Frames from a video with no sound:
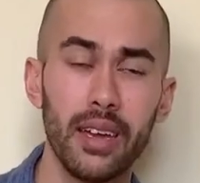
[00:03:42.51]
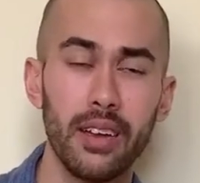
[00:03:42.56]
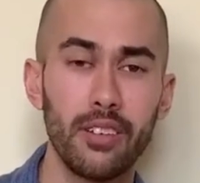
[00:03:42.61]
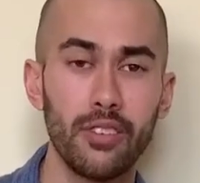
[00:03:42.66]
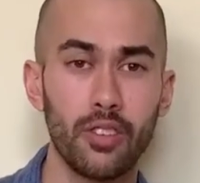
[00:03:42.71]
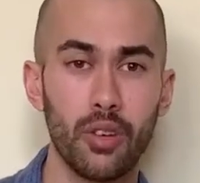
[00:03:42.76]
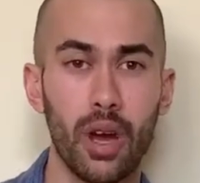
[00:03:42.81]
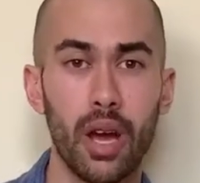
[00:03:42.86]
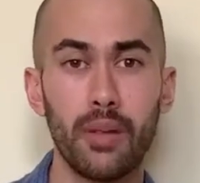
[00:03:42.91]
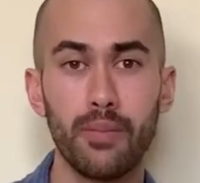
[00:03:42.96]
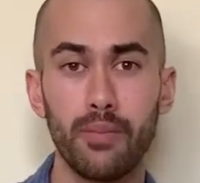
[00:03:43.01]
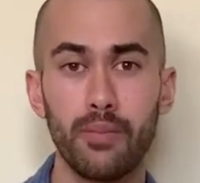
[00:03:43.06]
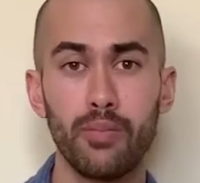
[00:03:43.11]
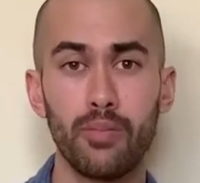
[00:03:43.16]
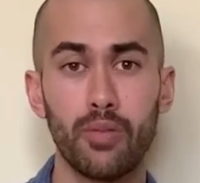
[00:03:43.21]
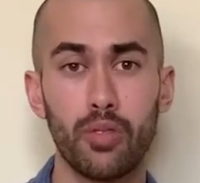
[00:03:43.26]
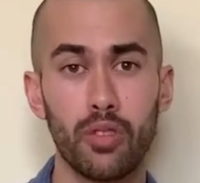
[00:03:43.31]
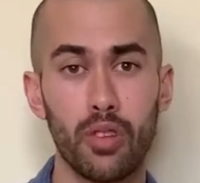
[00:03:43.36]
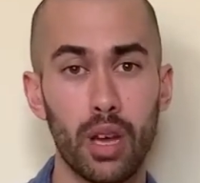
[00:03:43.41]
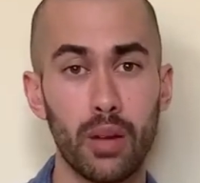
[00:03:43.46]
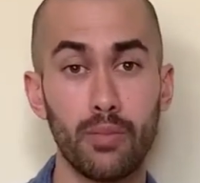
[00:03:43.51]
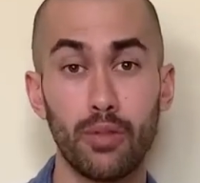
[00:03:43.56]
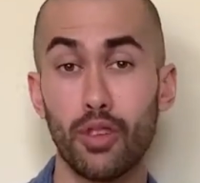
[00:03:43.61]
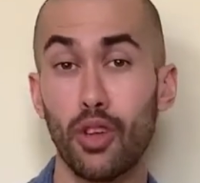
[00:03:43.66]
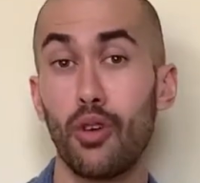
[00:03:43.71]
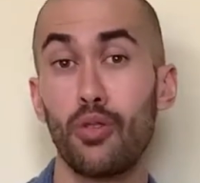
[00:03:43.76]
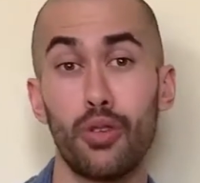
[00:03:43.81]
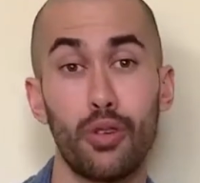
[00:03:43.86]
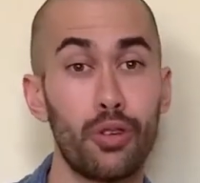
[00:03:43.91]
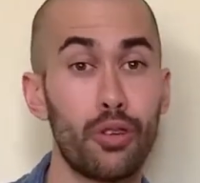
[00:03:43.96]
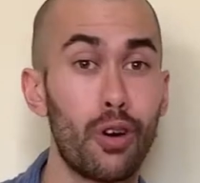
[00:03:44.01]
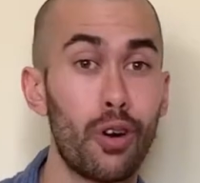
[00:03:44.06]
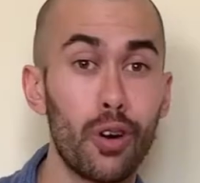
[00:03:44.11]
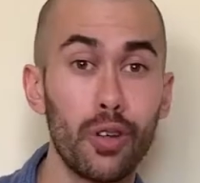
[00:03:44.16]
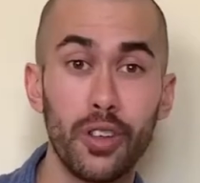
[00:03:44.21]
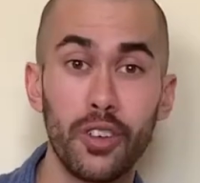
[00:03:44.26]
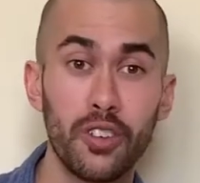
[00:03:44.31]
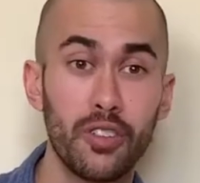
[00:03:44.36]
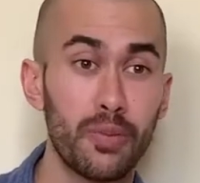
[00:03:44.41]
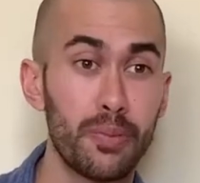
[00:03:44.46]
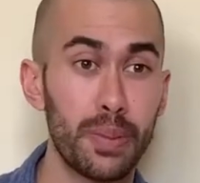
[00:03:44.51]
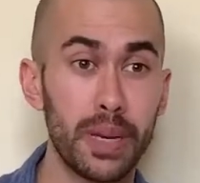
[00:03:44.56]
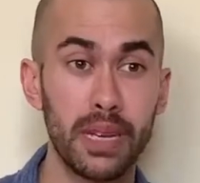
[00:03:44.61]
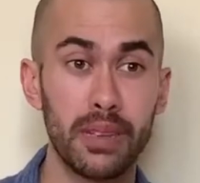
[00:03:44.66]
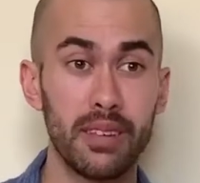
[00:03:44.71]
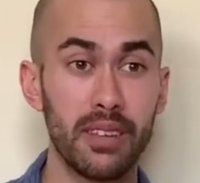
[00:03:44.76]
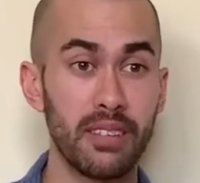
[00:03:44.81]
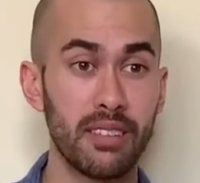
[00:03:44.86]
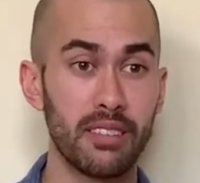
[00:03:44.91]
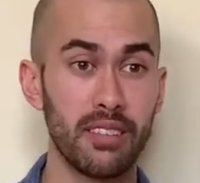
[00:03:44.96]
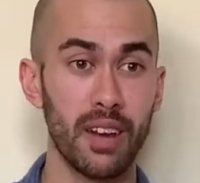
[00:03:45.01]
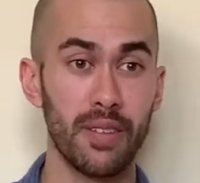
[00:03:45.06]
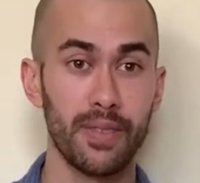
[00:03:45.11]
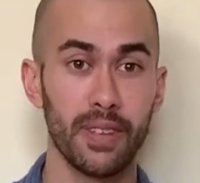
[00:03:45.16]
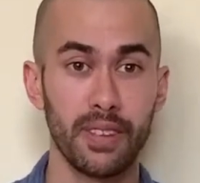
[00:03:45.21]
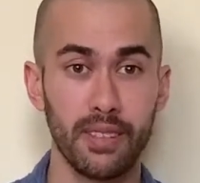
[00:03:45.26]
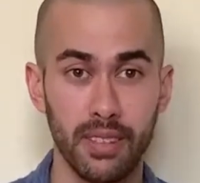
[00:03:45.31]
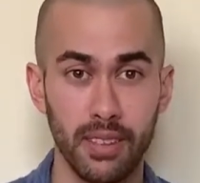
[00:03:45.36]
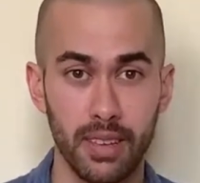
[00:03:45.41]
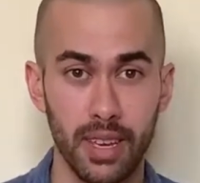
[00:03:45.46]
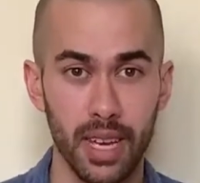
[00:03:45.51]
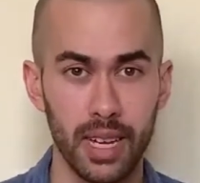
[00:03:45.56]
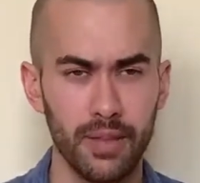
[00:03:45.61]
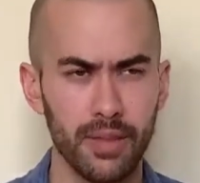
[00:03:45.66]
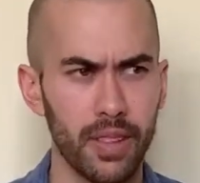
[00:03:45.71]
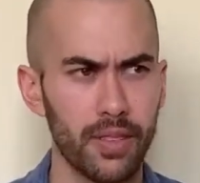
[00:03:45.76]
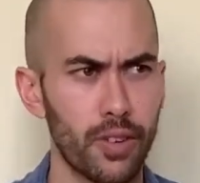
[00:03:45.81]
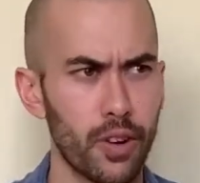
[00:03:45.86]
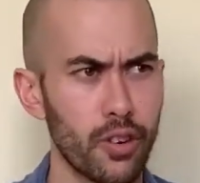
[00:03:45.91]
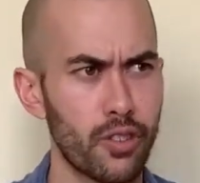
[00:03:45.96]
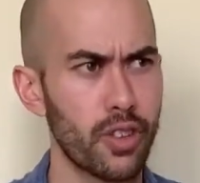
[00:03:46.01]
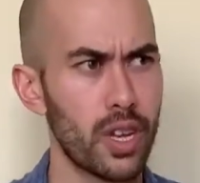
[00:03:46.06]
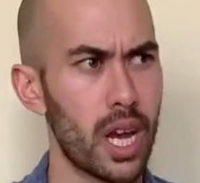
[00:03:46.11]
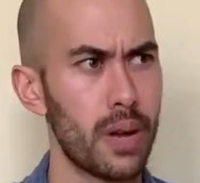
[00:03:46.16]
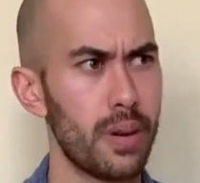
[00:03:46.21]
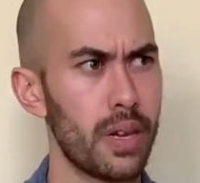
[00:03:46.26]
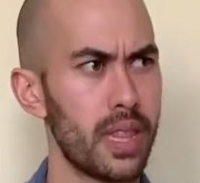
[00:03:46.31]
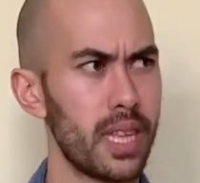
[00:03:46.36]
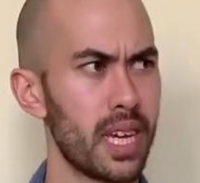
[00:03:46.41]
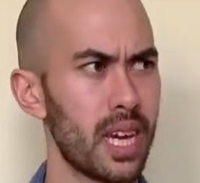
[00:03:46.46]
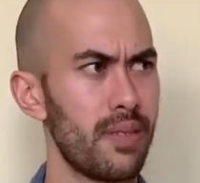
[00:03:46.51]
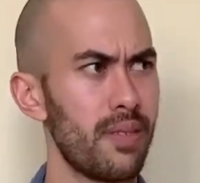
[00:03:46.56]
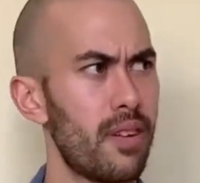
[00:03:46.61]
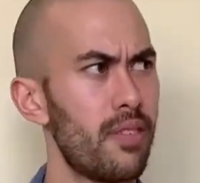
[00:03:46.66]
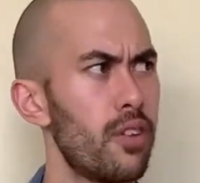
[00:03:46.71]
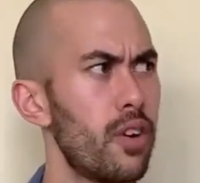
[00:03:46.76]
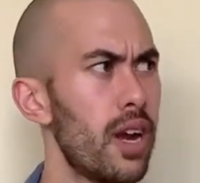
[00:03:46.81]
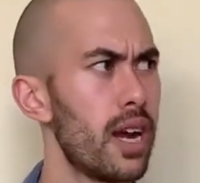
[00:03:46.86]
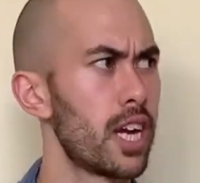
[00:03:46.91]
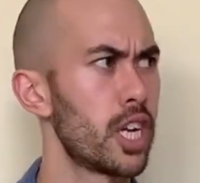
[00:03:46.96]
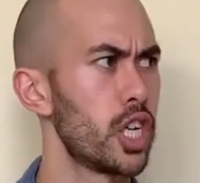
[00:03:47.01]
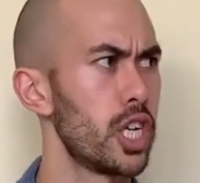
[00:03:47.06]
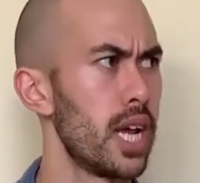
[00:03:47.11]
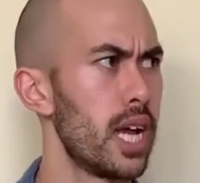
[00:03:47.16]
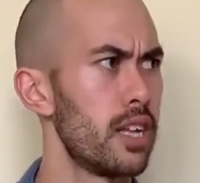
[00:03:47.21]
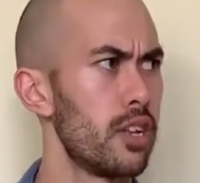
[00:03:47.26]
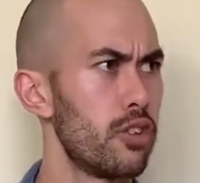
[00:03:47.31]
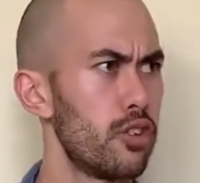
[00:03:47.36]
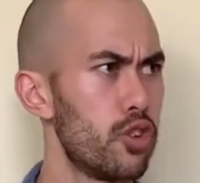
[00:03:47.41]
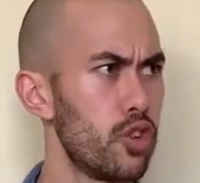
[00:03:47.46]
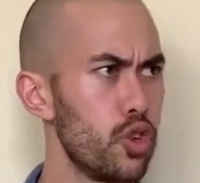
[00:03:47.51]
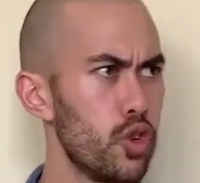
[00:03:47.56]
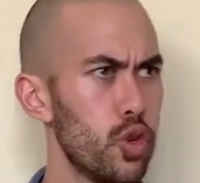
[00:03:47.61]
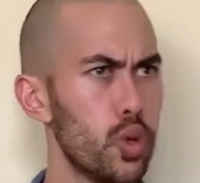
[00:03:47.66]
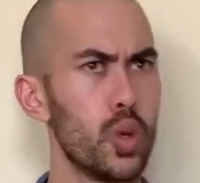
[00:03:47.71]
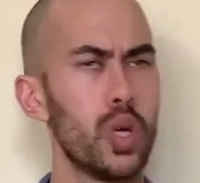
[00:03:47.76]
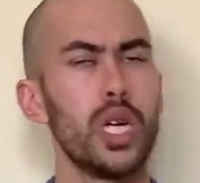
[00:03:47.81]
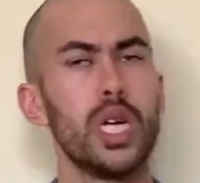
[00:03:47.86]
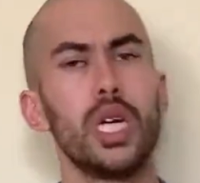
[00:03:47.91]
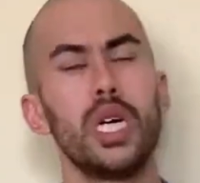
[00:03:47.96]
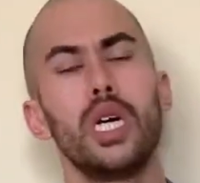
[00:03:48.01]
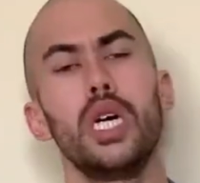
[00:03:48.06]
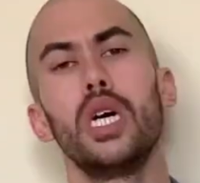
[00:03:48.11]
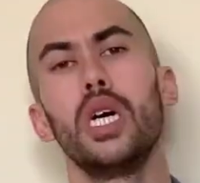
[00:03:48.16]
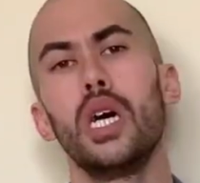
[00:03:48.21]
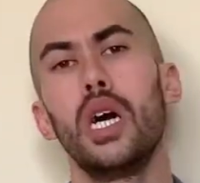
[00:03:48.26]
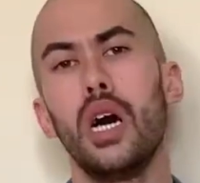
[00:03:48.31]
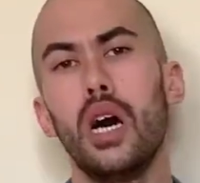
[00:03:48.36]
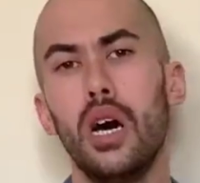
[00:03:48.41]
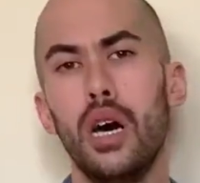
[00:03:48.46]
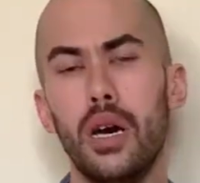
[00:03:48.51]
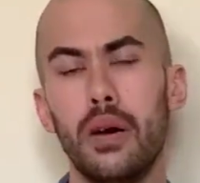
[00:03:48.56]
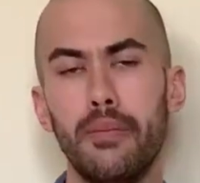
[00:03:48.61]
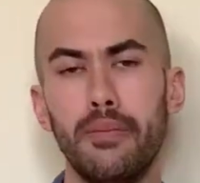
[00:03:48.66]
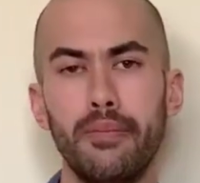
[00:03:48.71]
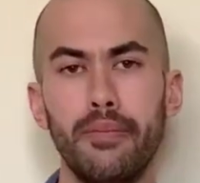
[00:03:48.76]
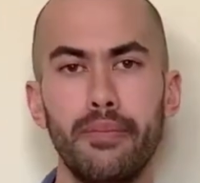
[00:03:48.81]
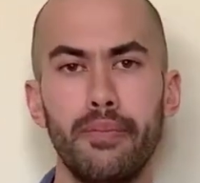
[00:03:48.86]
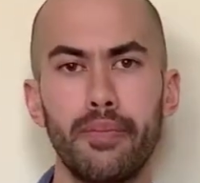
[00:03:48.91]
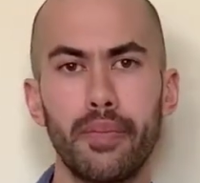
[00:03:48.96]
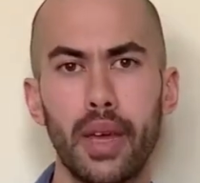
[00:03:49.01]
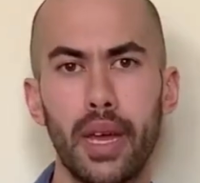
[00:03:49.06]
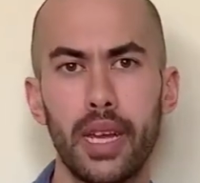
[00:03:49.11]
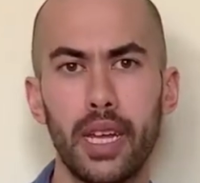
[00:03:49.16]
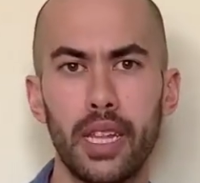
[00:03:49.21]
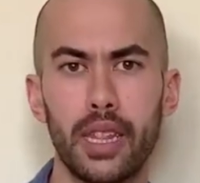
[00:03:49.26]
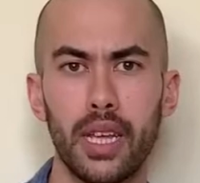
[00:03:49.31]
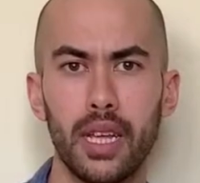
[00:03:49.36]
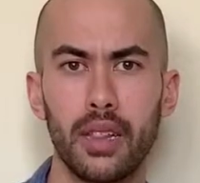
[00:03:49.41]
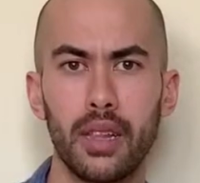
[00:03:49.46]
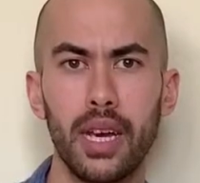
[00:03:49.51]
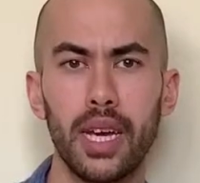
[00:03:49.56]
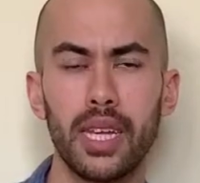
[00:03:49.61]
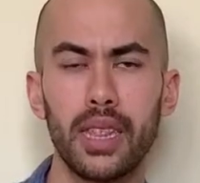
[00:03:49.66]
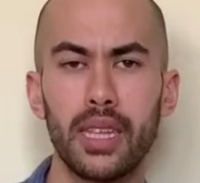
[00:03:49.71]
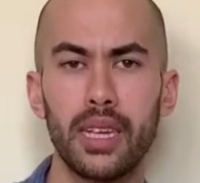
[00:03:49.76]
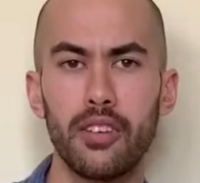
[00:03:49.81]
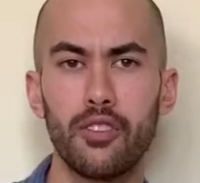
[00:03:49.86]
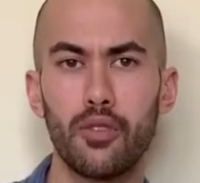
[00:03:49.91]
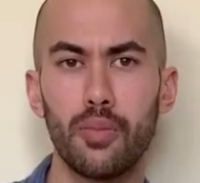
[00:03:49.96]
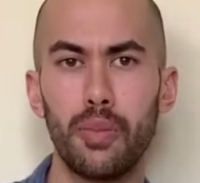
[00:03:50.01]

So I'm so new to all this PT stuff. This is kind of the first time I think I've ever actually had to do anything like this.